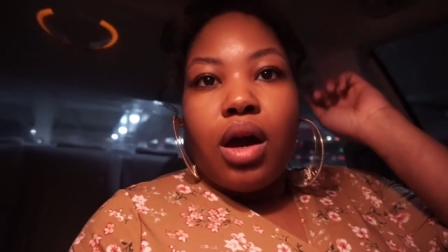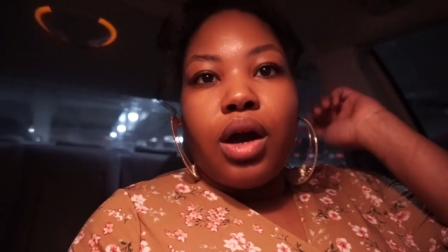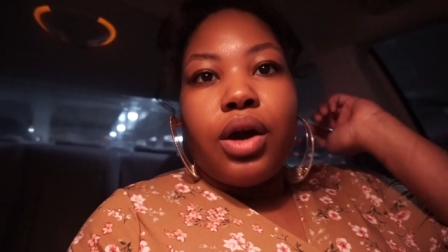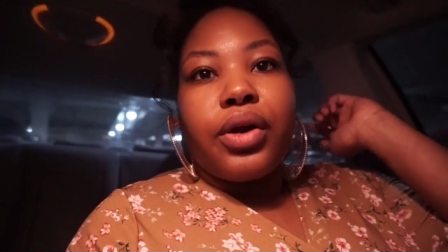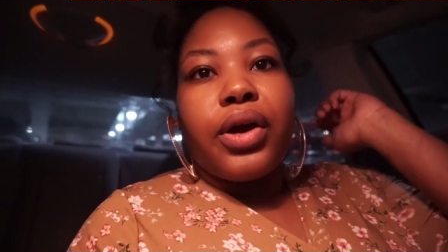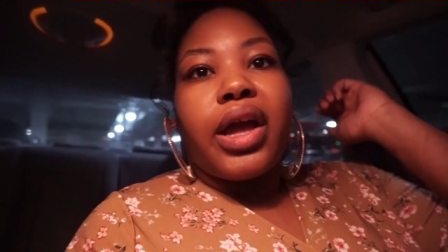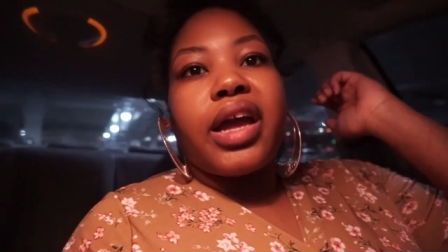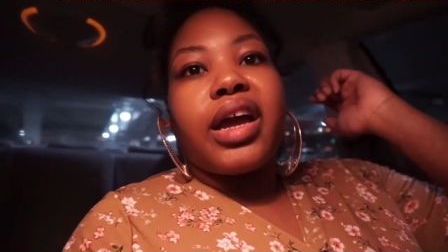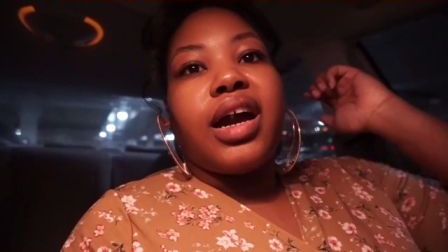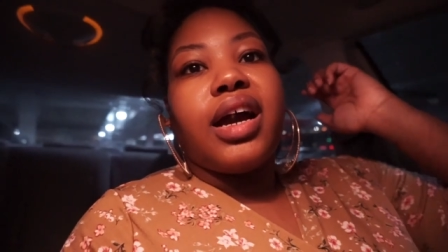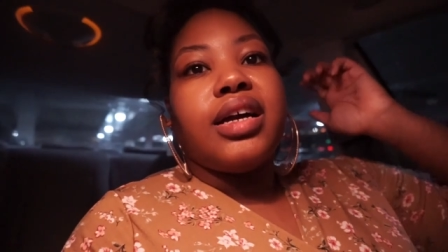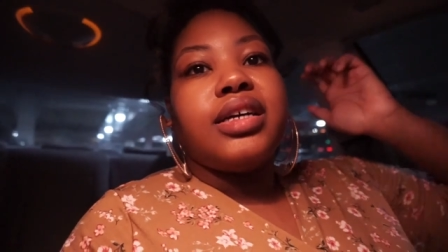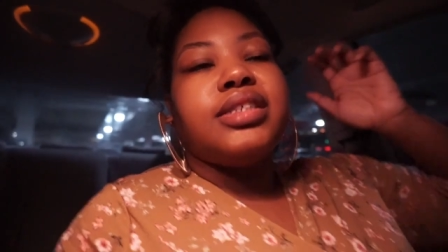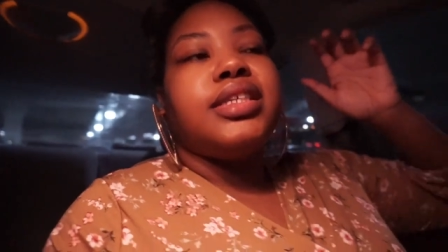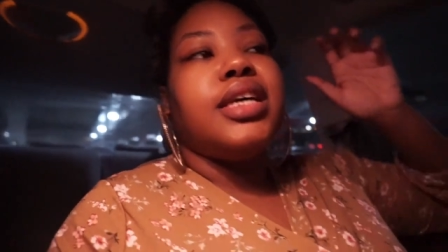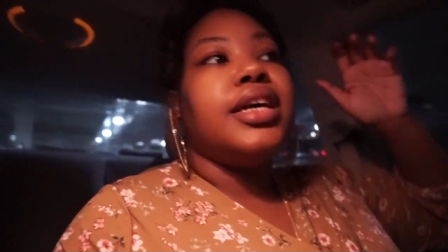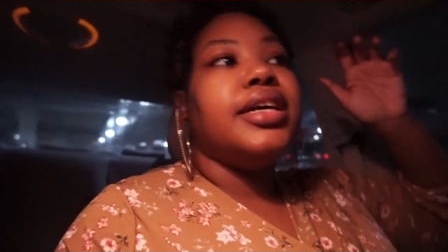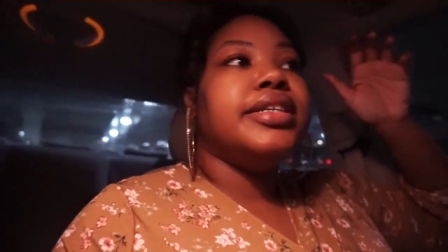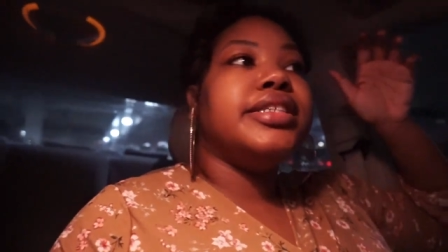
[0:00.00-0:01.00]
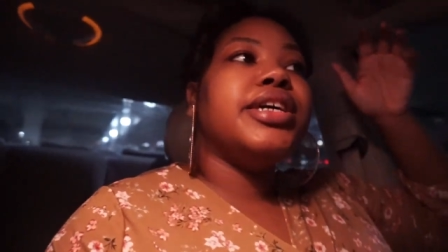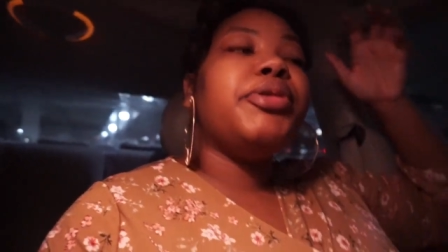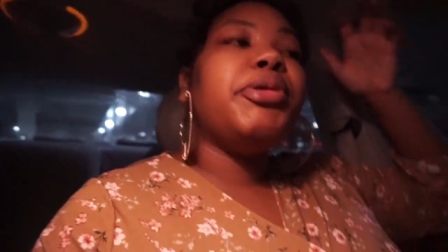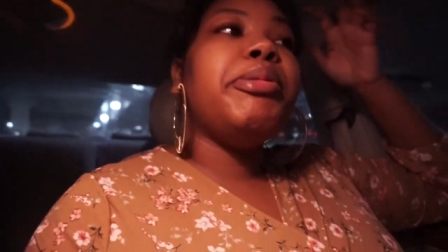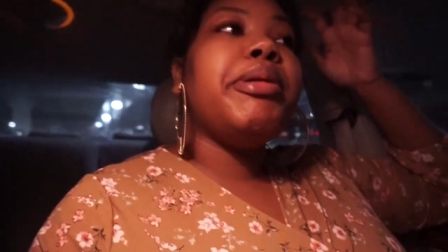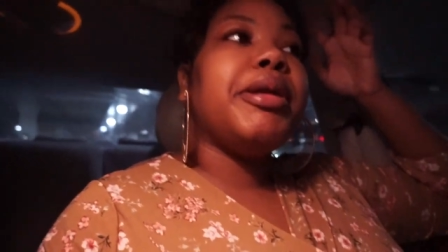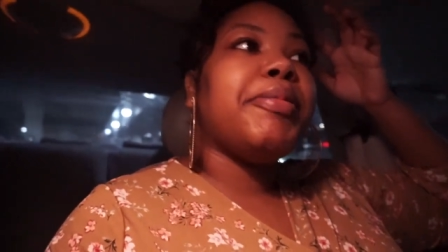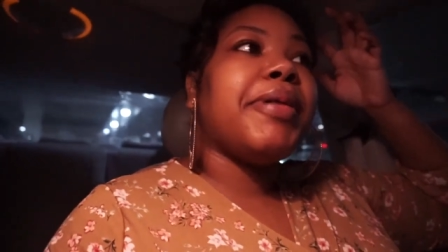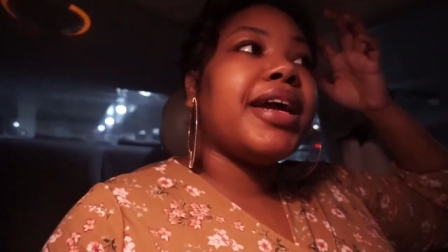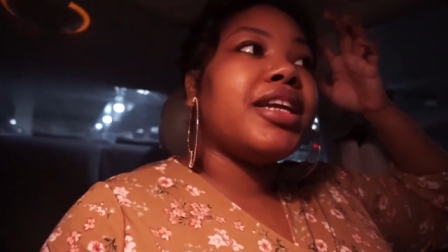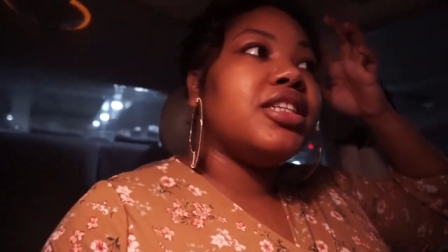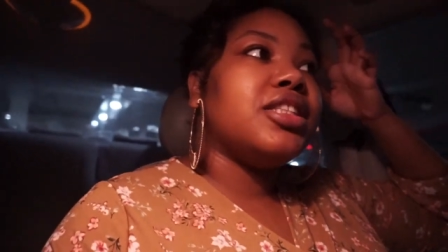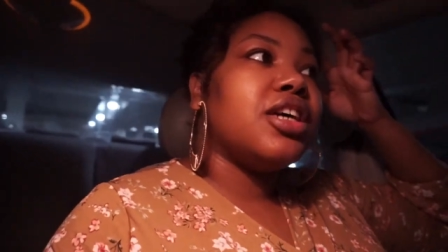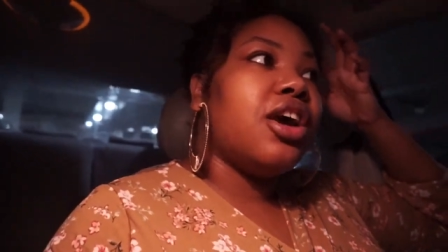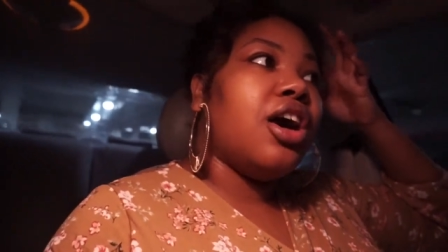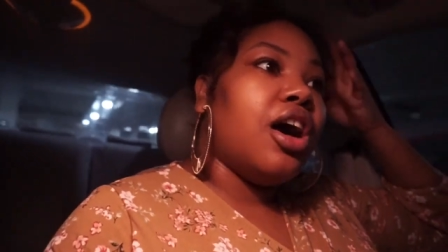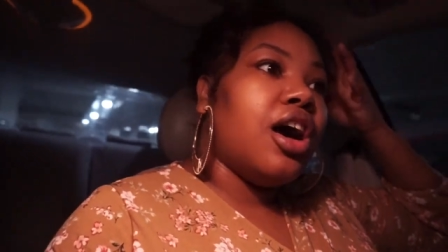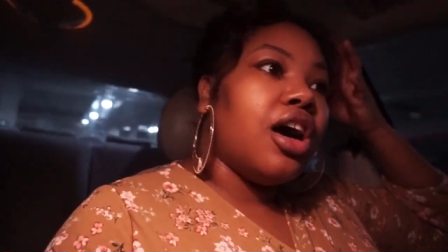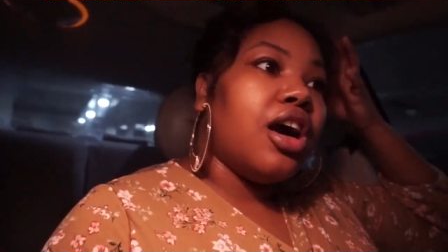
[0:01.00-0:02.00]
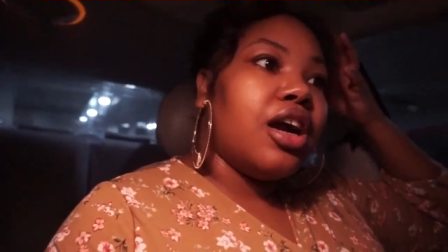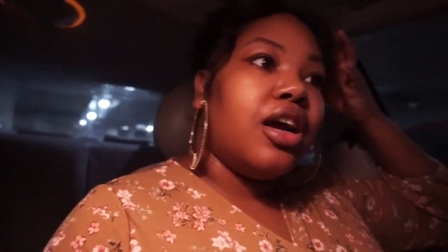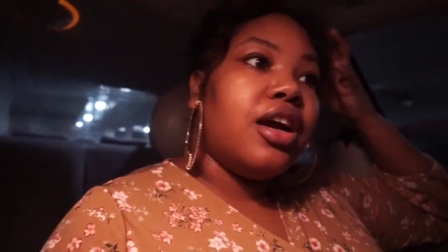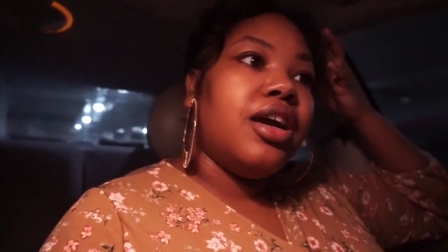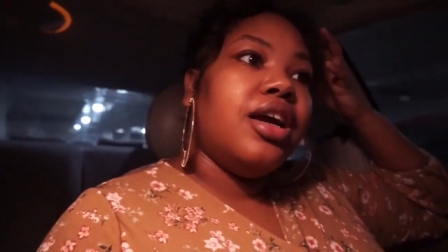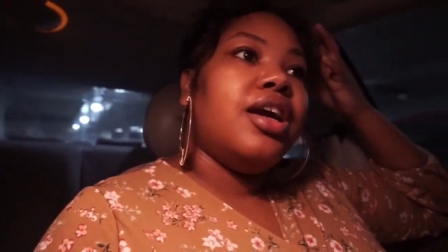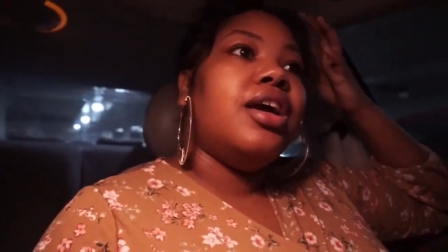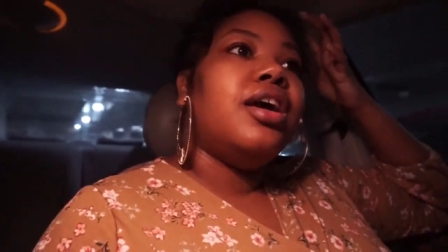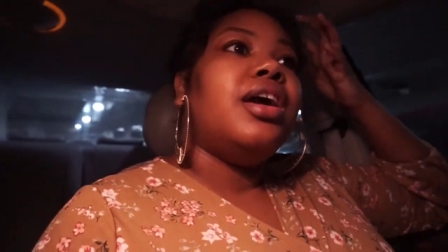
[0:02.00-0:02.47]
Okay, guys, so we made it back to the car.